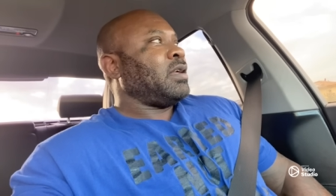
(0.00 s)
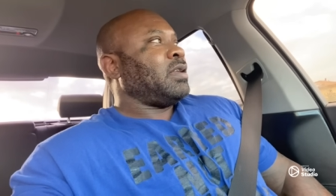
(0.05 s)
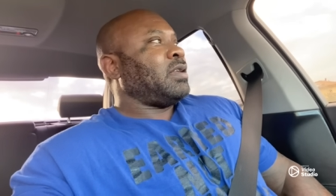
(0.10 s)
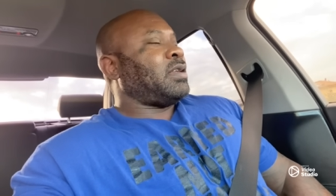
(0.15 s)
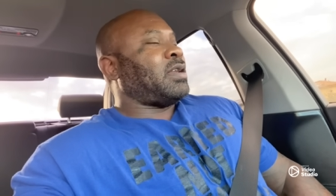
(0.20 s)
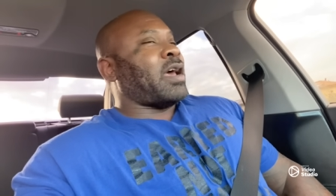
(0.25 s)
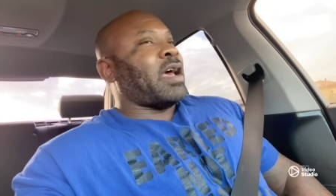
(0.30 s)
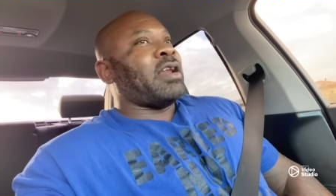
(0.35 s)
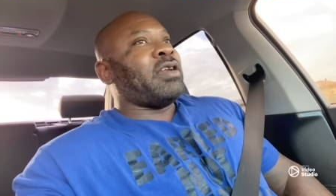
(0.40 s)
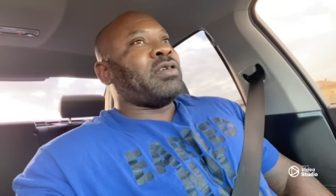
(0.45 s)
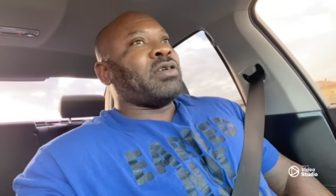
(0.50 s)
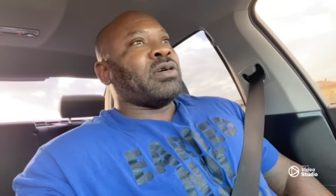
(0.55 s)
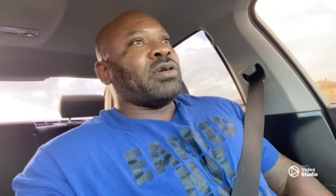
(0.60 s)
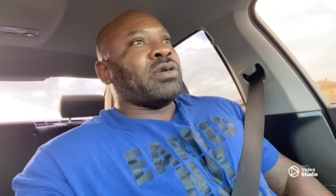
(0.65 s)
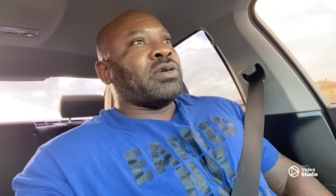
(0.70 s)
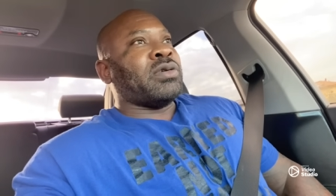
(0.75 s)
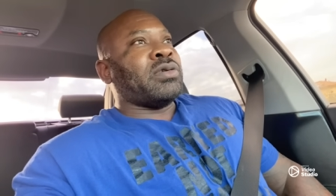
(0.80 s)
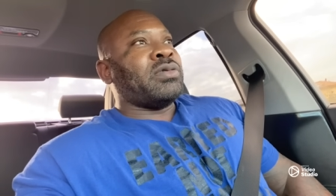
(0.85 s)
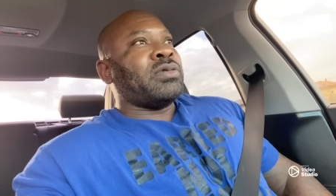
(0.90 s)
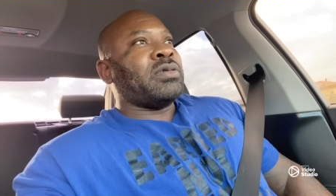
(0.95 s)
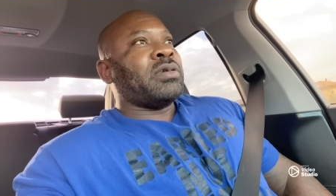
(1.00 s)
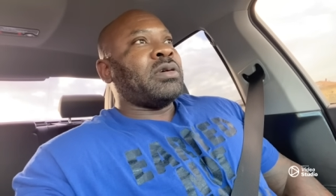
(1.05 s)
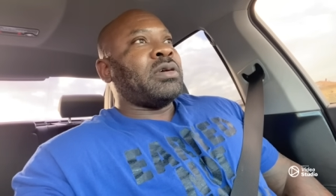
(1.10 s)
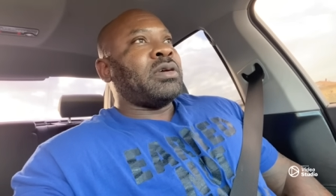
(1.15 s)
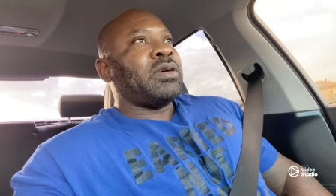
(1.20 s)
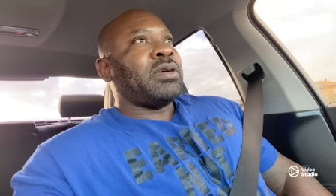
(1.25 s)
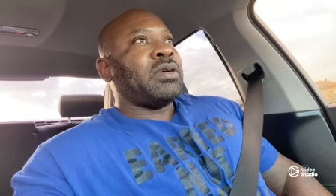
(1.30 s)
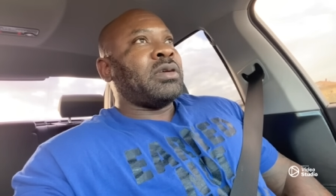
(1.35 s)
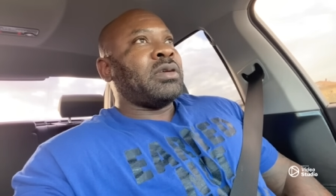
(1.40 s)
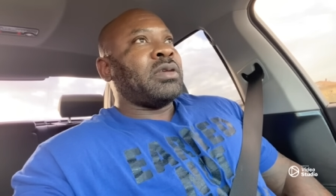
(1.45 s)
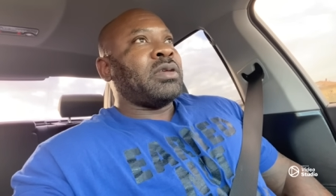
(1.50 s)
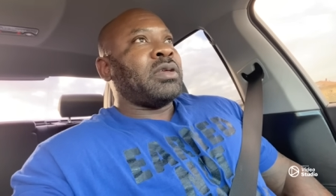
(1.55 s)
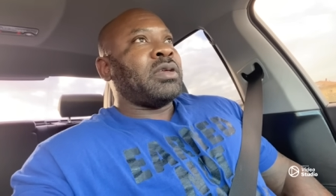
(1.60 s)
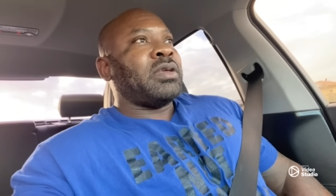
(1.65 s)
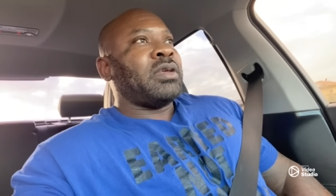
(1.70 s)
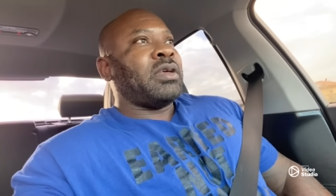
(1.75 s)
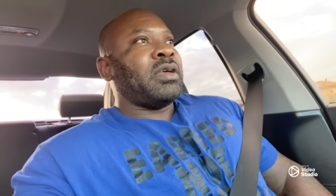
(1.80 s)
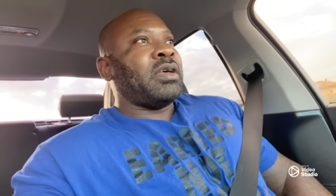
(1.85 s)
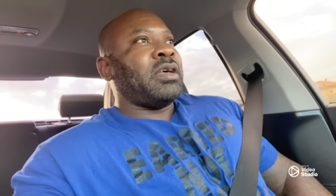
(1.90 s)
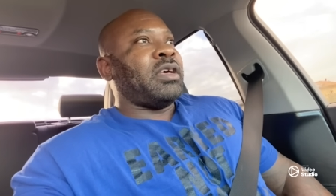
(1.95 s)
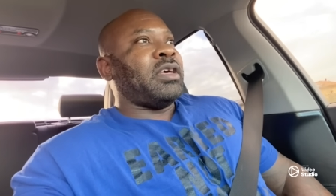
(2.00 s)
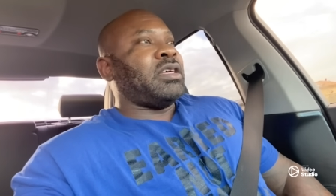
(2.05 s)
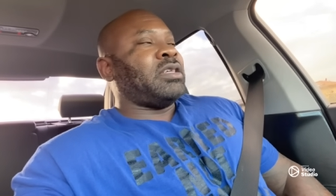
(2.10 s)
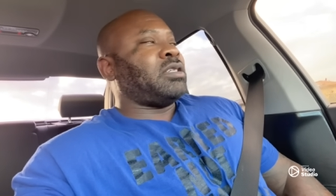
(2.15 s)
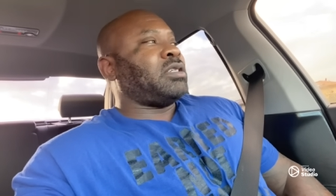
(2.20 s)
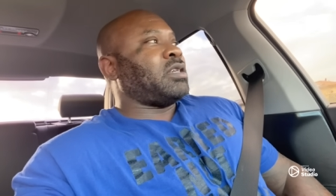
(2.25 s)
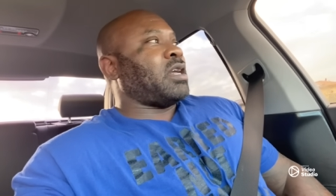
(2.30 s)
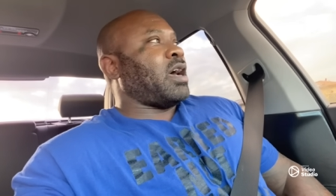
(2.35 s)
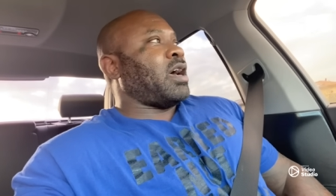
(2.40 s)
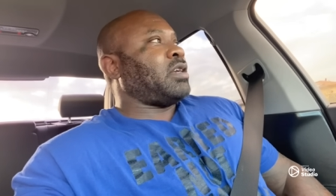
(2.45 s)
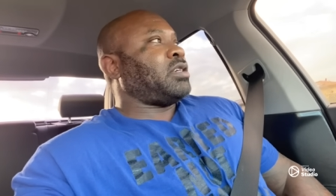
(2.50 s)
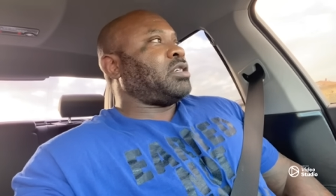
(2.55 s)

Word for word: that dude, he's not